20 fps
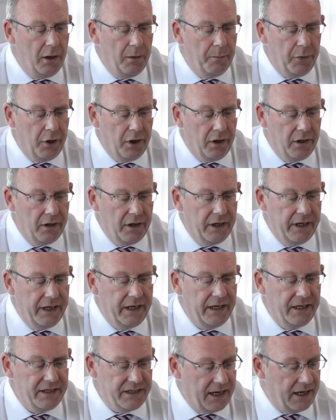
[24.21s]
but it
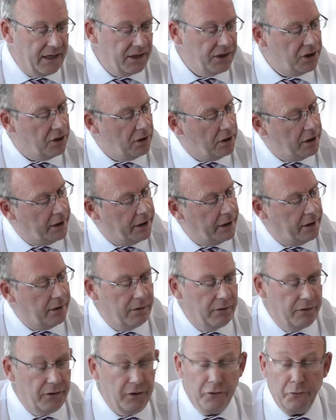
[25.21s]
is actually,
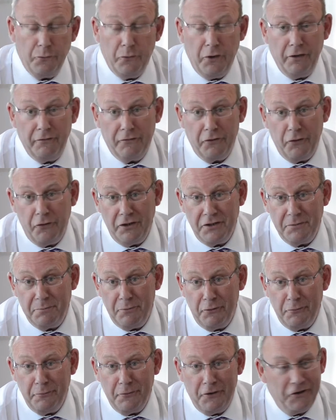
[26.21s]
I don't know why I've got this
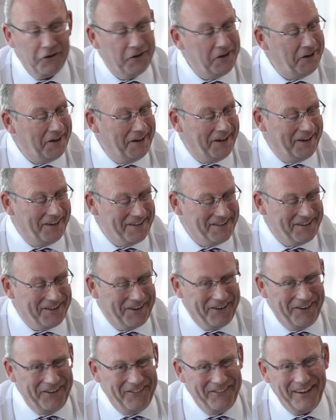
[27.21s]
bookmark in here,
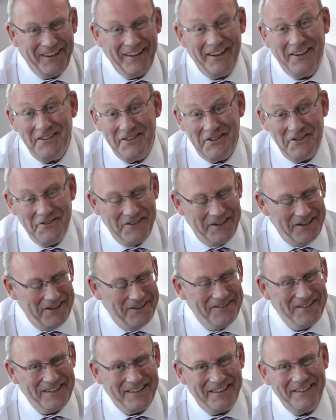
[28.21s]
sorry about that, I do
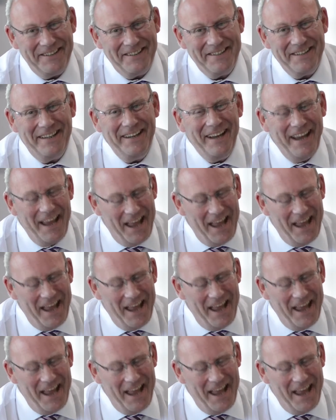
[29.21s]
use it, you see.